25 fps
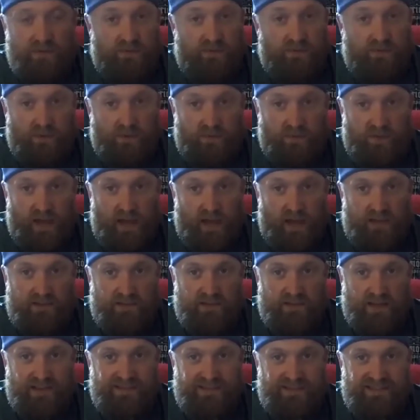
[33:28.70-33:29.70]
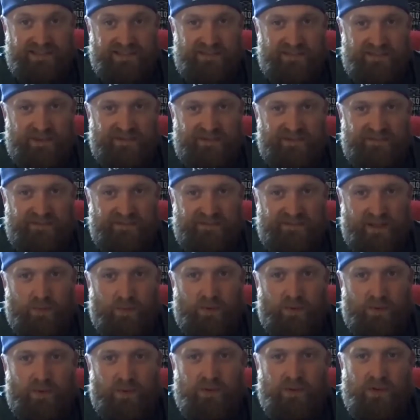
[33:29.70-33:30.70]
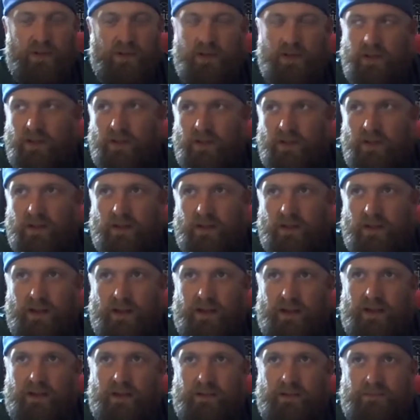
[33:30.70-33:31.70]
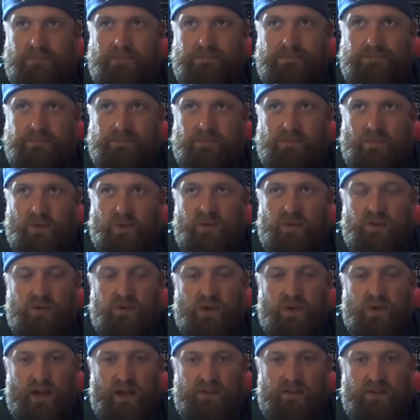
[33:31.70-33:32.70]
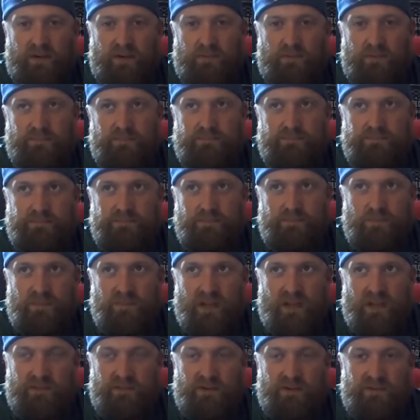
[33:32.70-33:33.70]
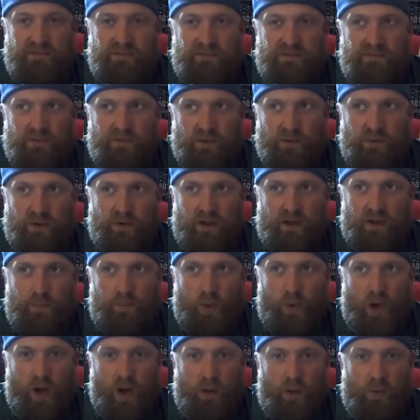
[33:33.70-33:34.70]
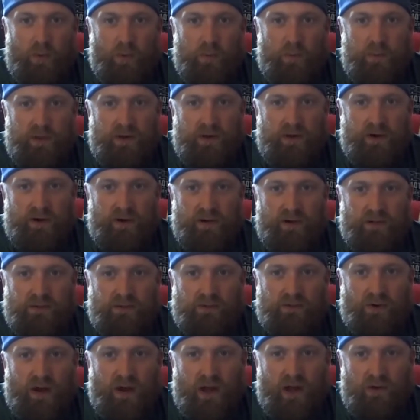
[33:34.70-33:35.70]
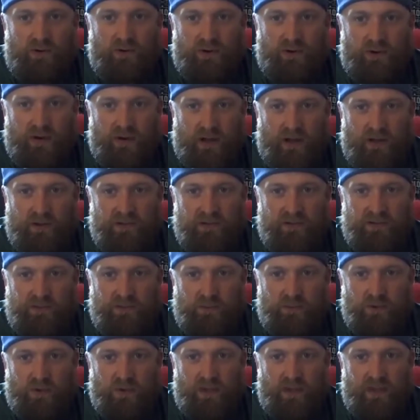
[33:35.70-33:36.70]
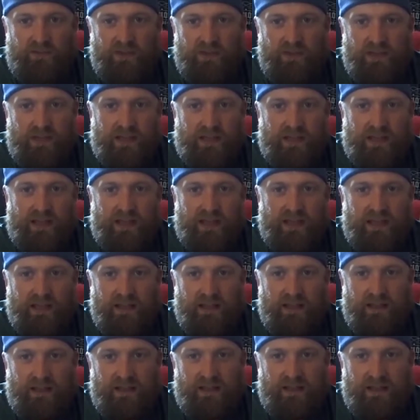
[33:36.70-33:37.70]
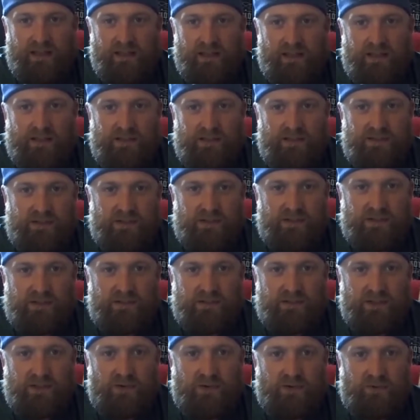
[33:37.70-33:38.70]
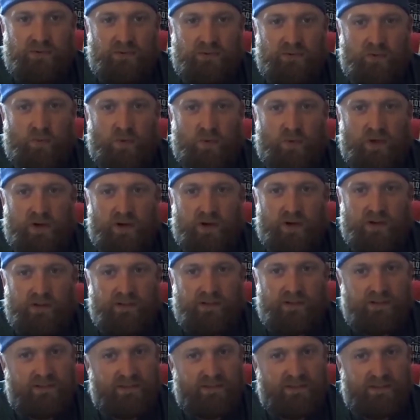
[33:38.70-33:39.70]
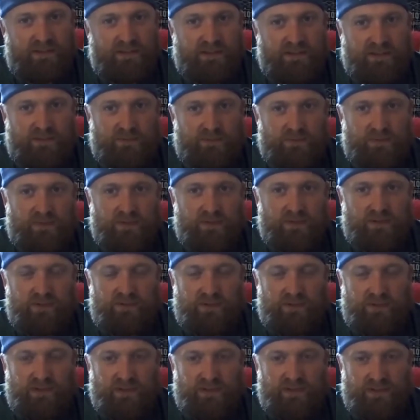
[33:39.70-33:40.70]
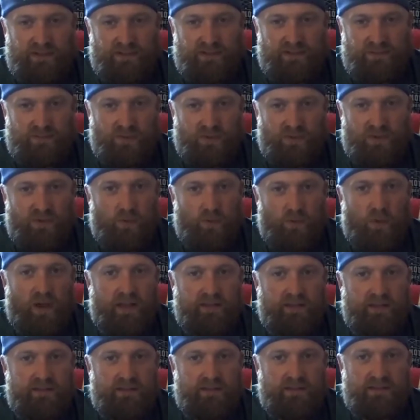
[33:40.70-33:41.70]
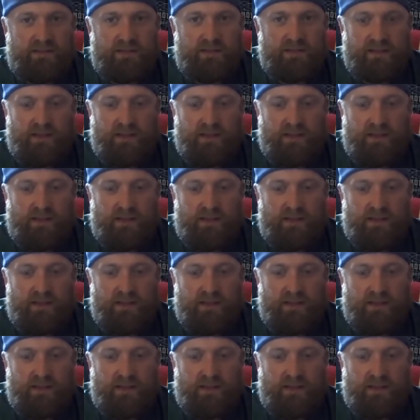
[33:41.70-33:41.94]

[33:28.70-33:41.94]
foot vax as it's been available. We do have a definite foot rot problem in our ground. Our ground is a real heavy clay, and so when you go through the winter, it's really wet and